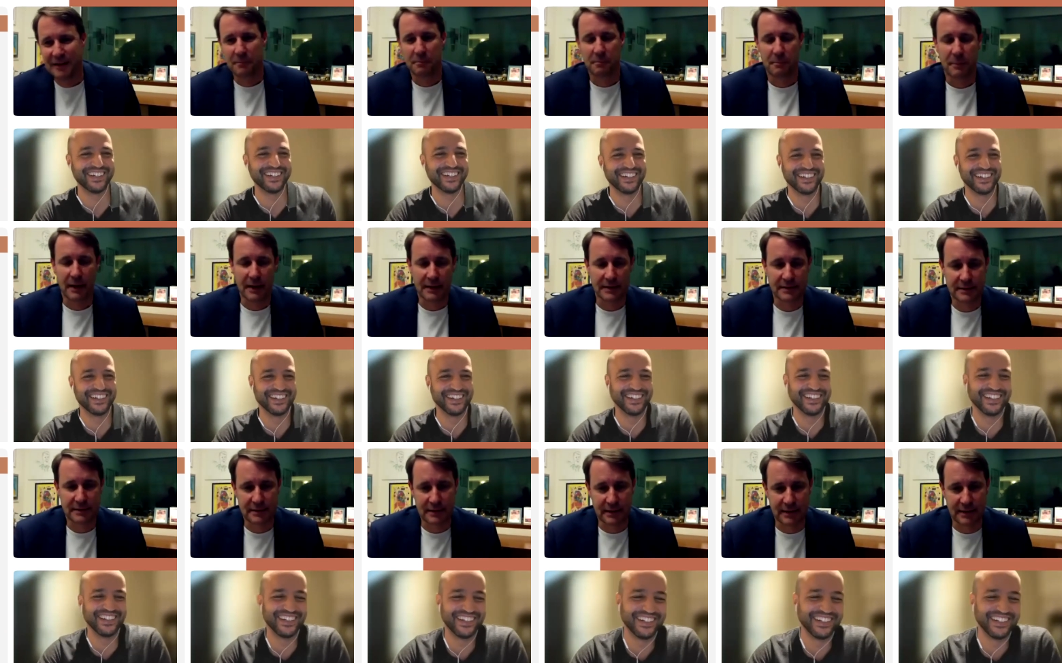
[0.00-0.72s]

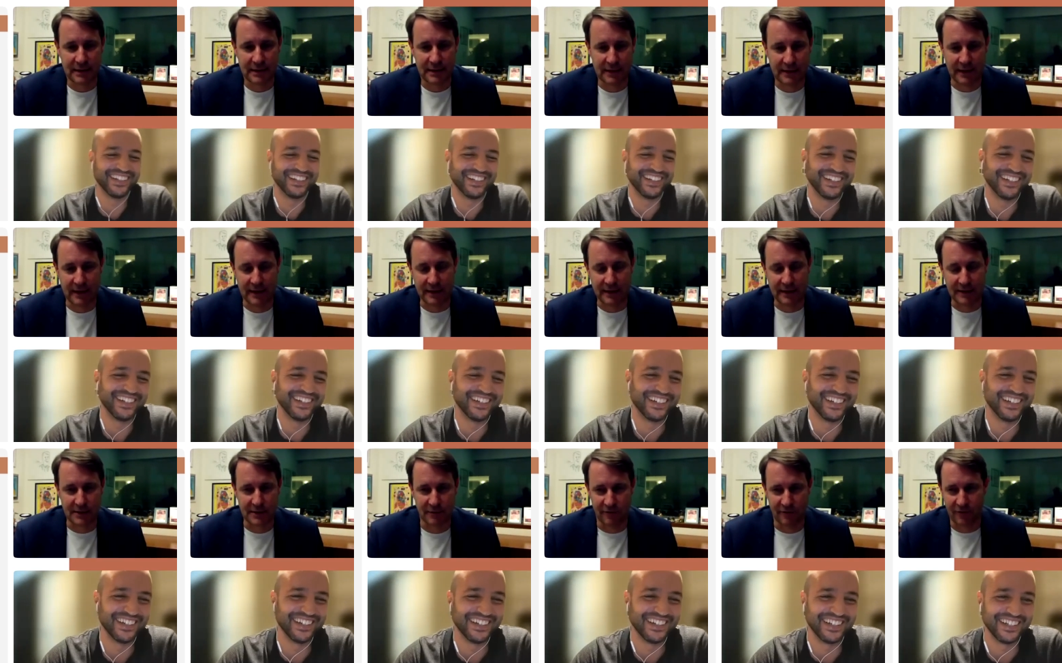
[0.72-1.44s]
Speaker 1: but uh,
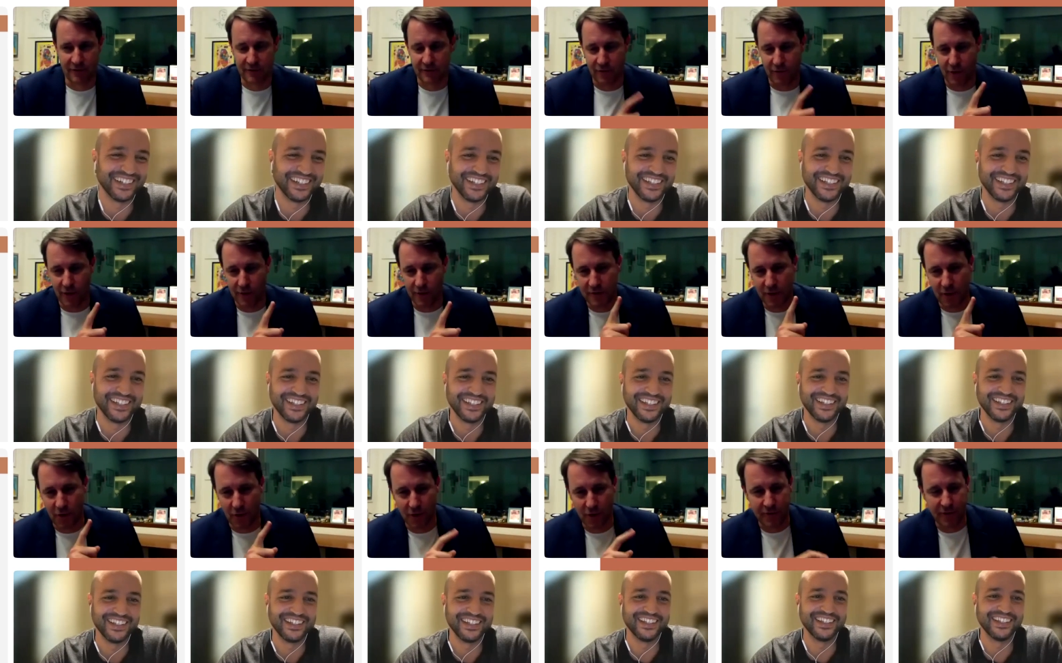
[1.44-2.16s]
and 12
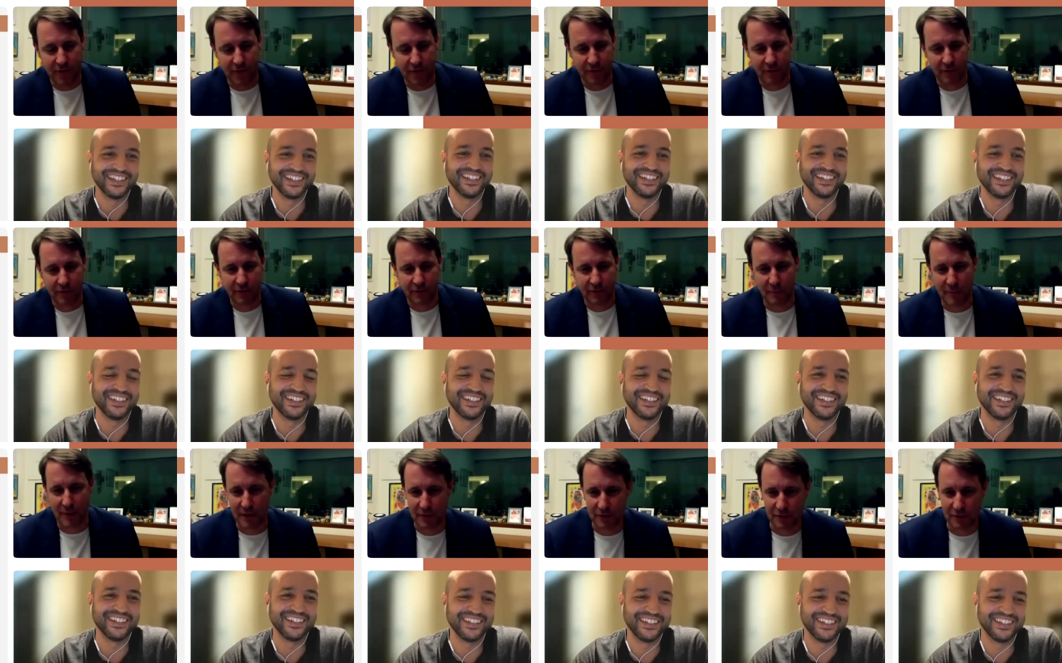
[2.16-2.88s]
year olds are very
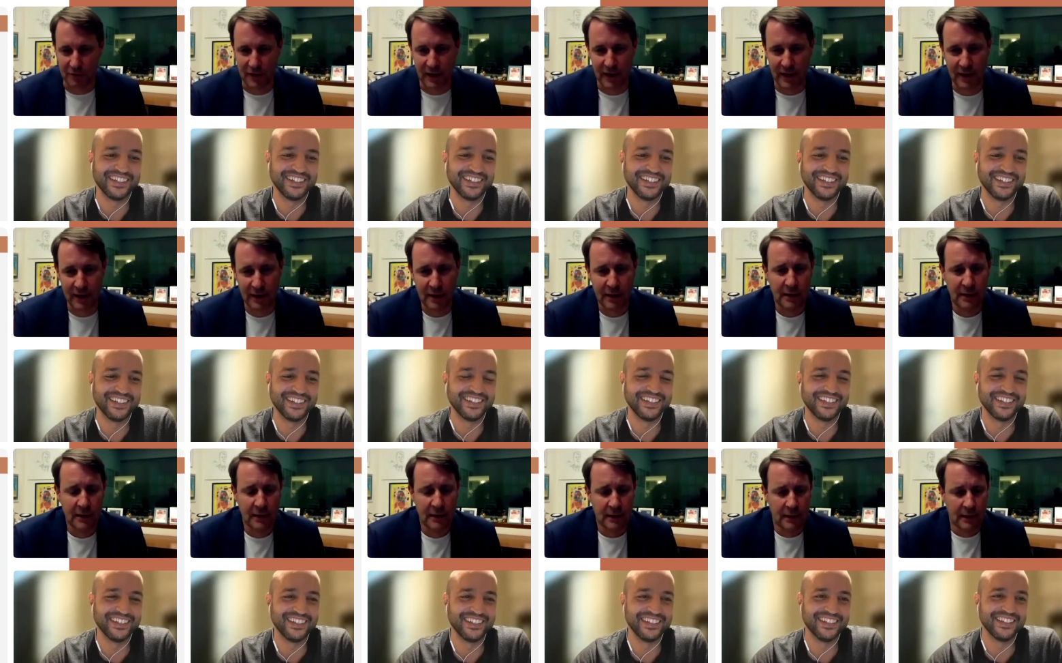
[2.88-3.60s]
smart today.
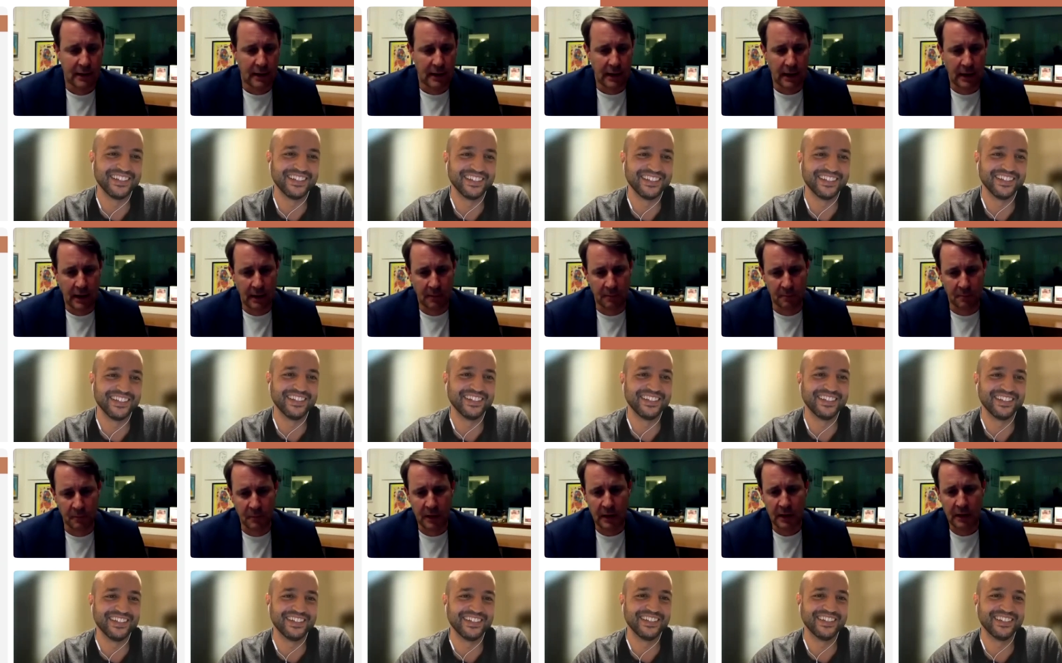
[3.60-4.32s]

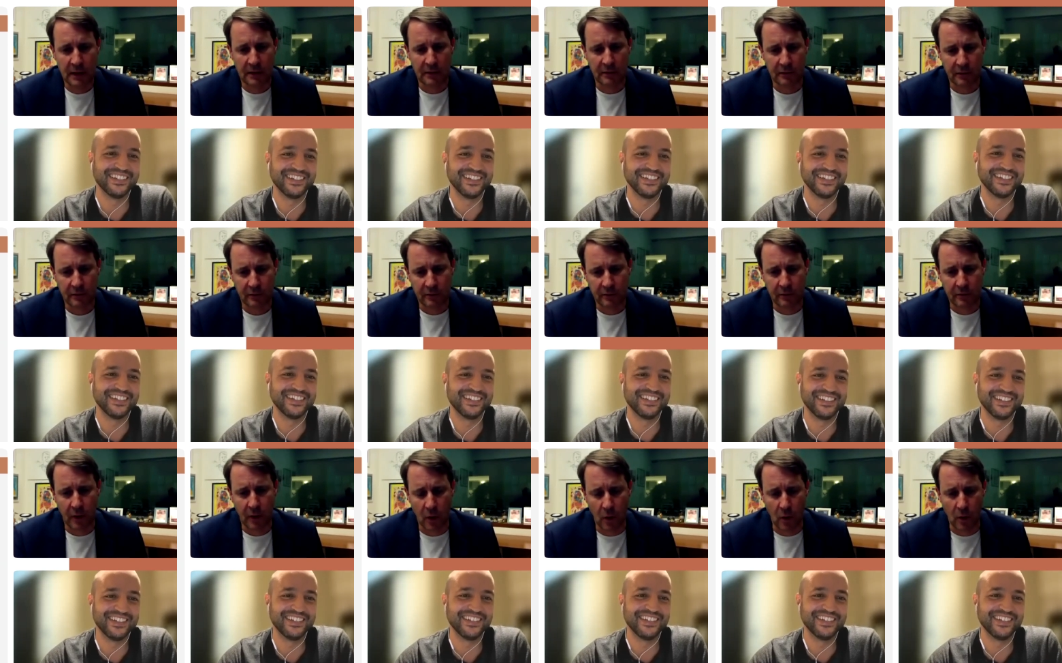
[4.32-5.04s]
Um,
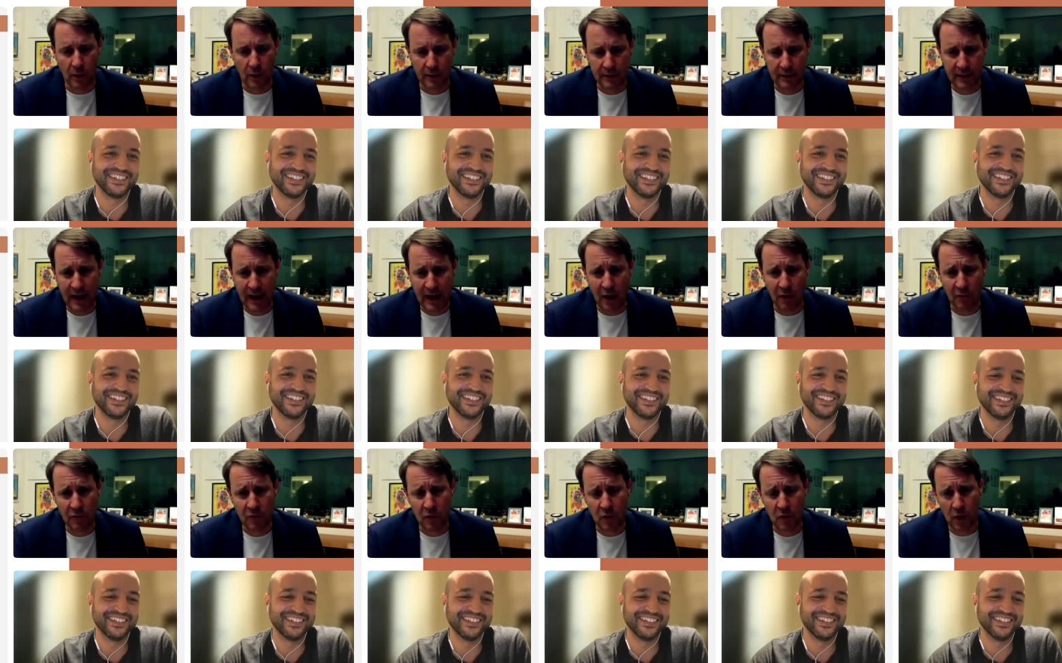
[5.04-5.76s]
so yeah,
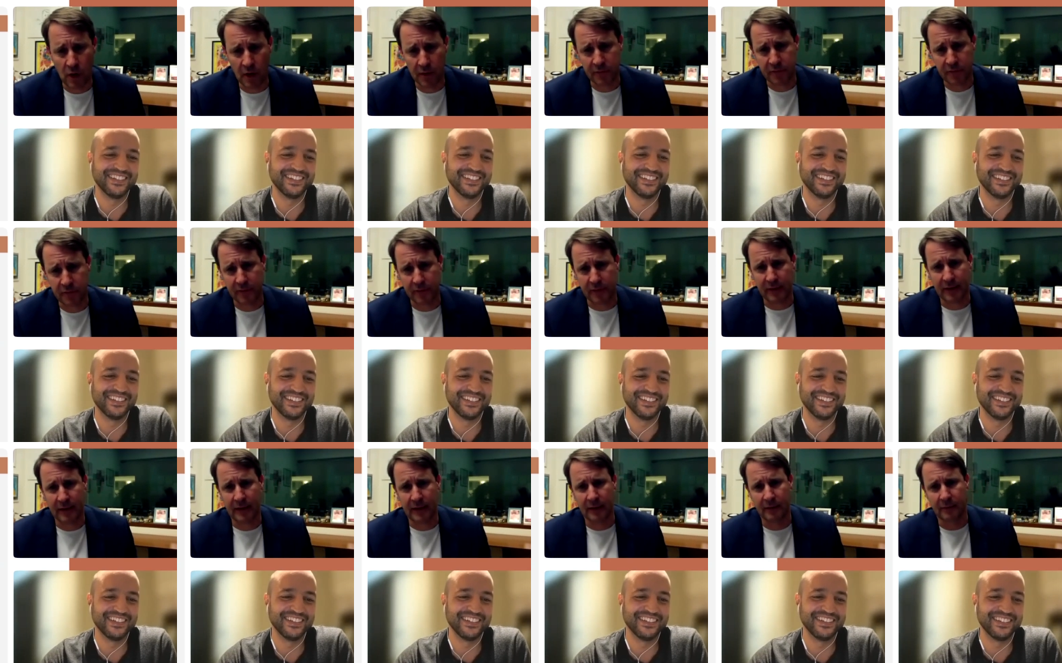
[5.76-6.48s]
of course,
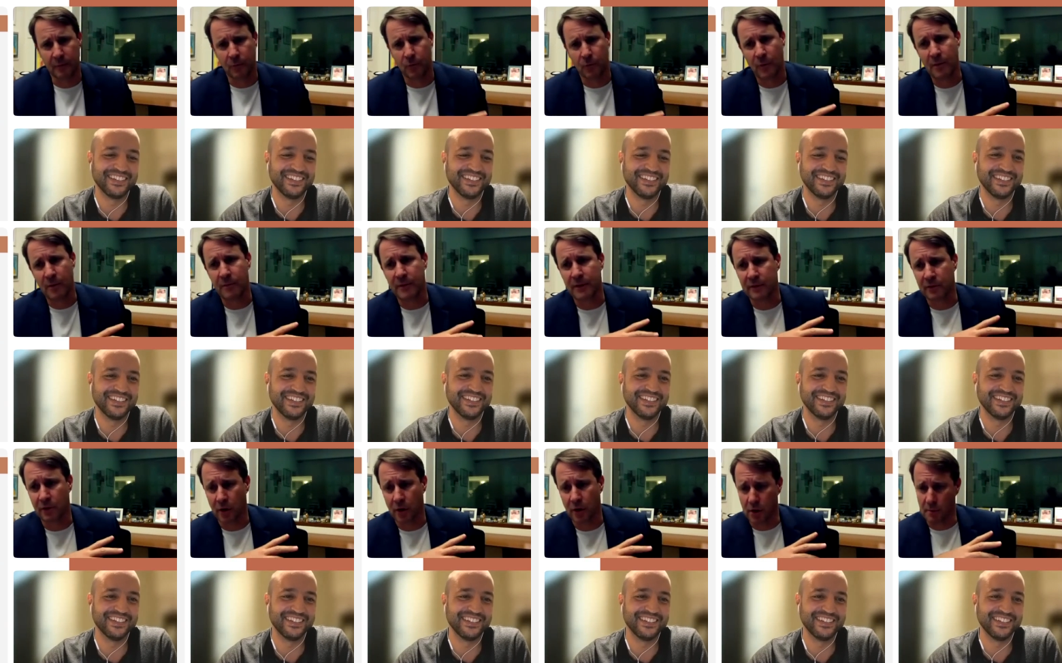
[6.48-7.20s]
uh, when we
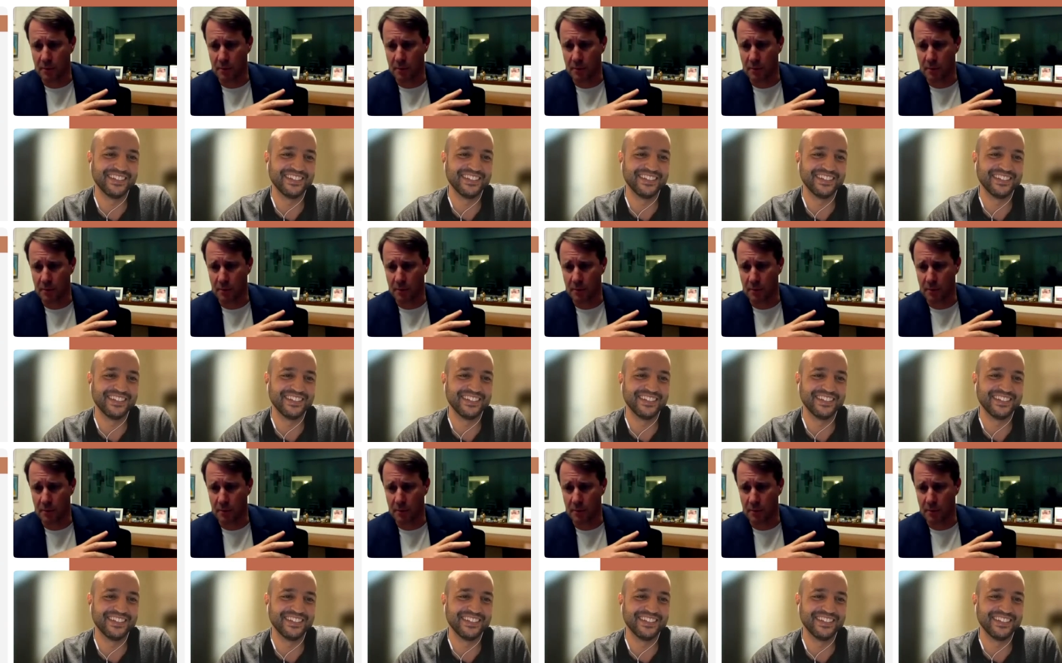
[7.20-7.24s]
talk